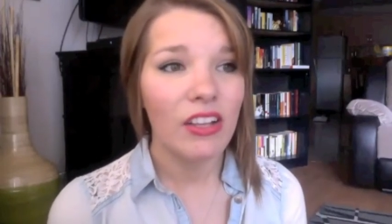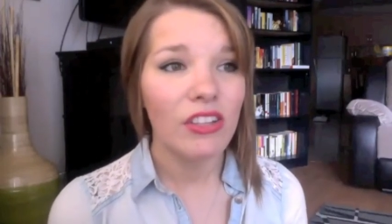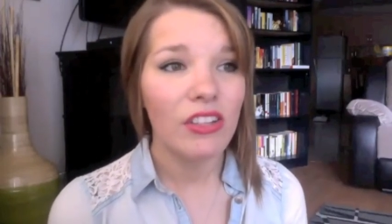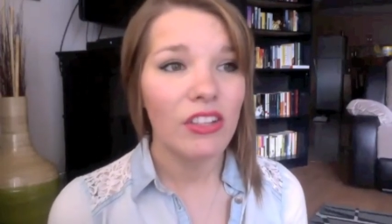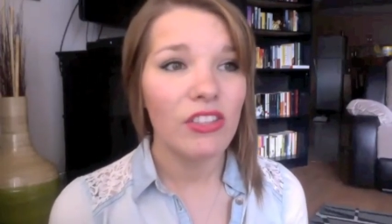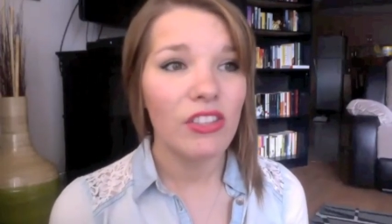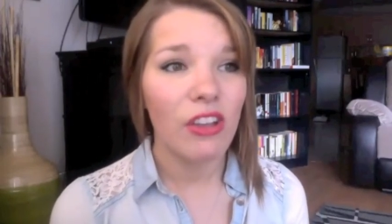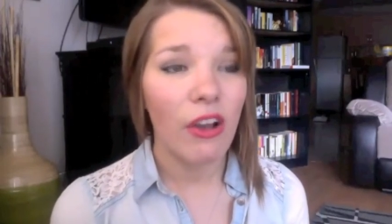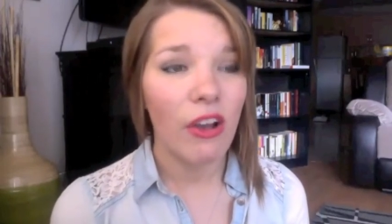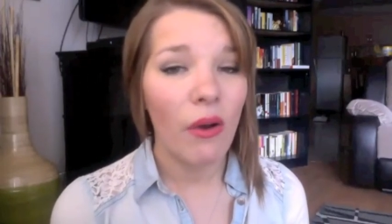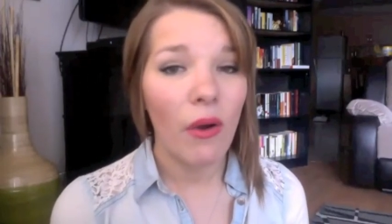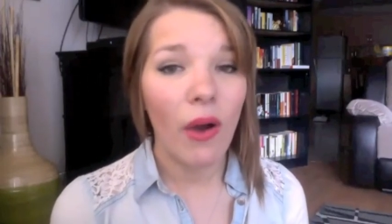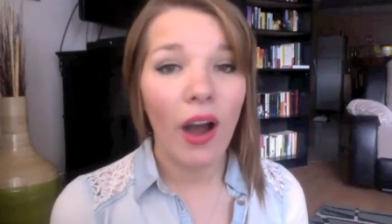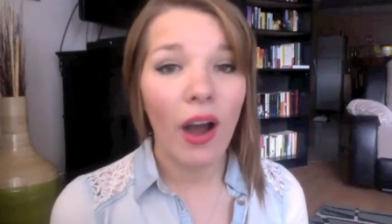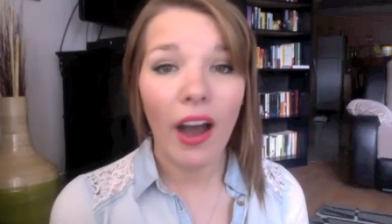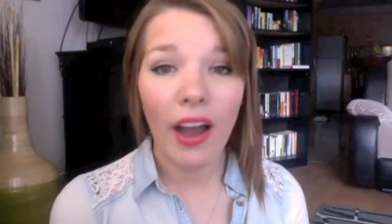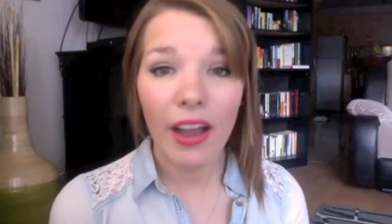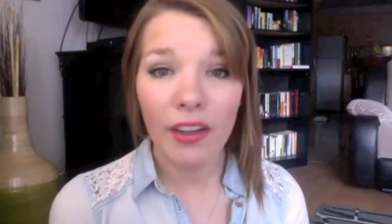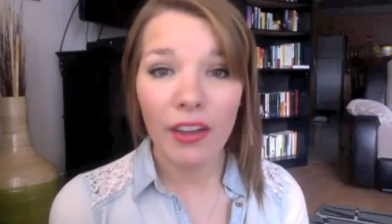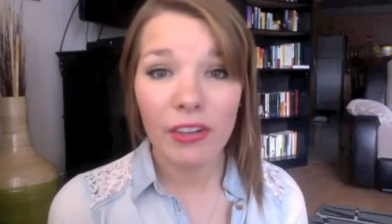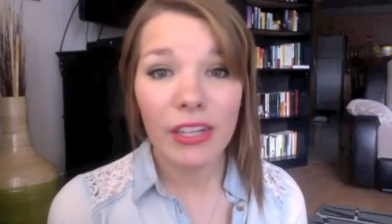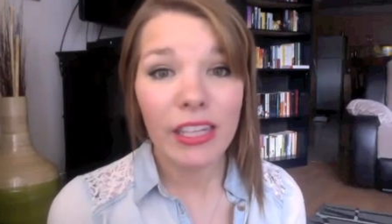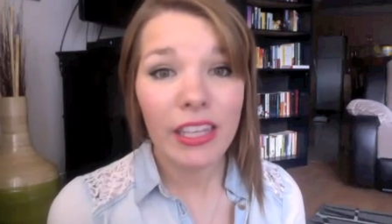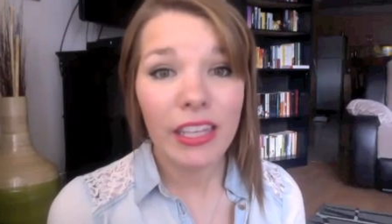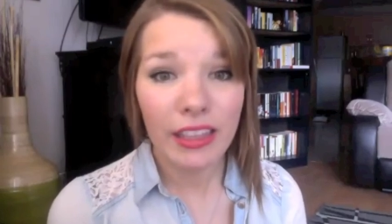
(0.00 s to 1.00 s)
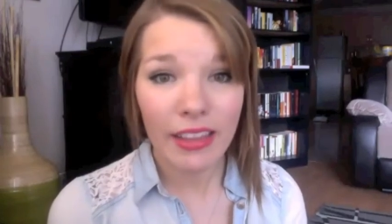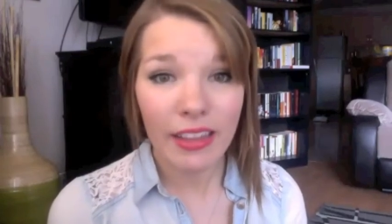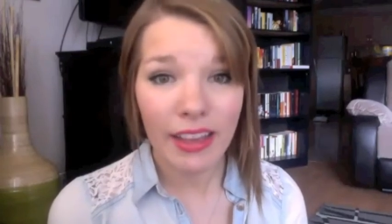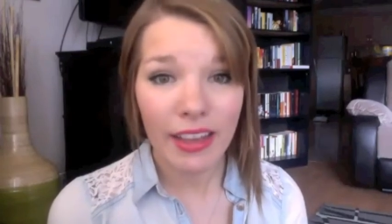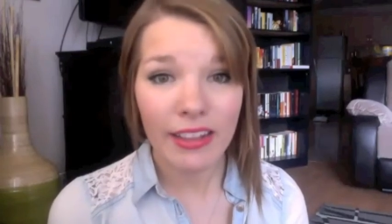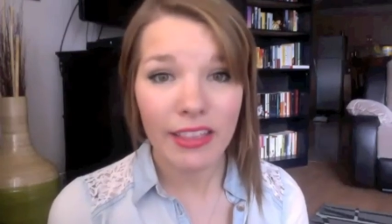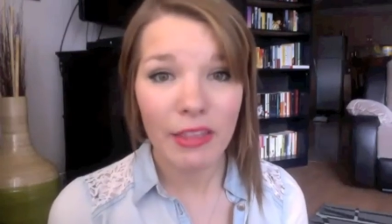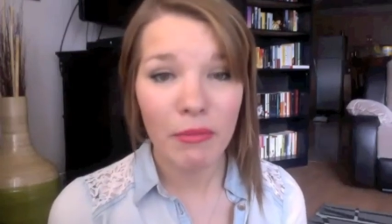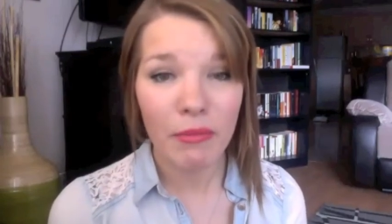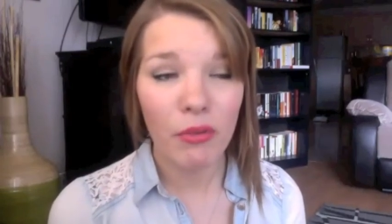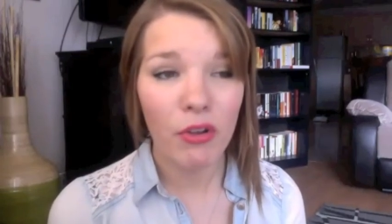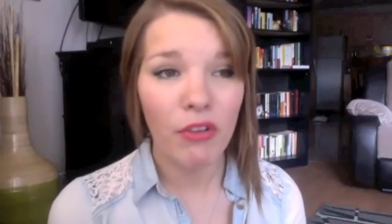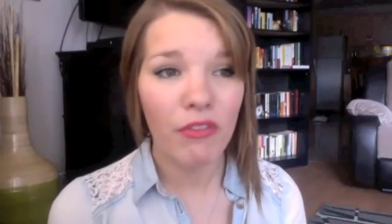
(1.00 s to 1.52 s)
So I really
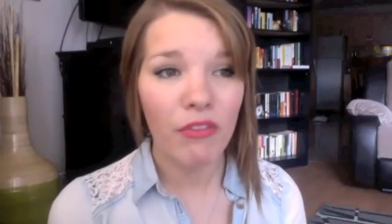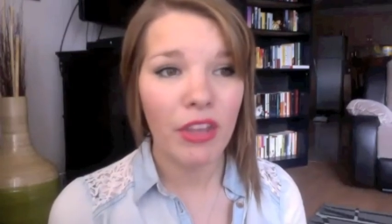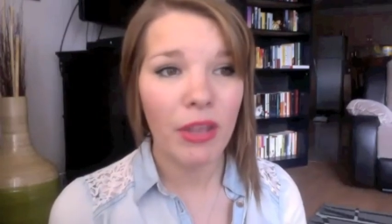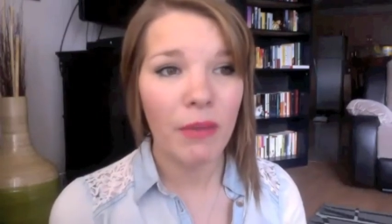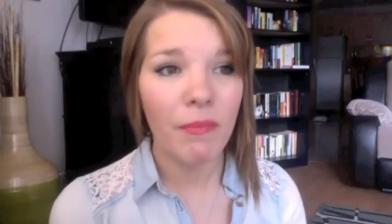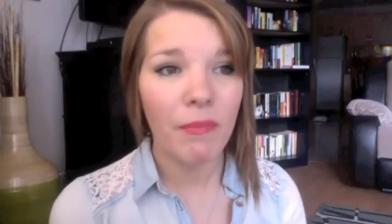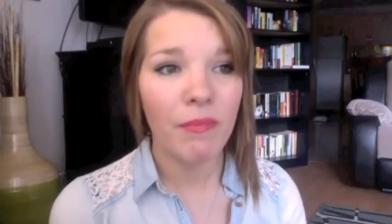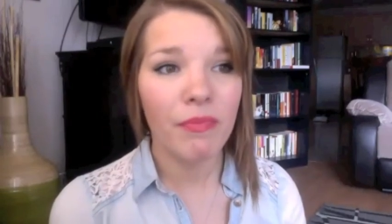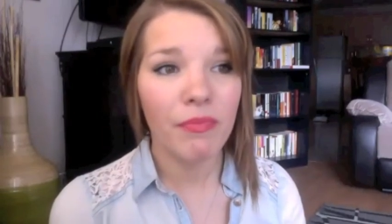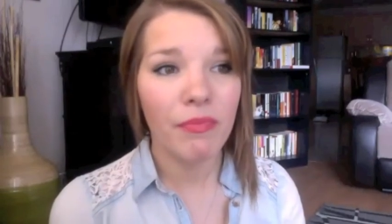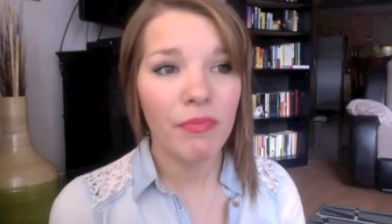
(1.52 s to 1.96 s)
liked the movie.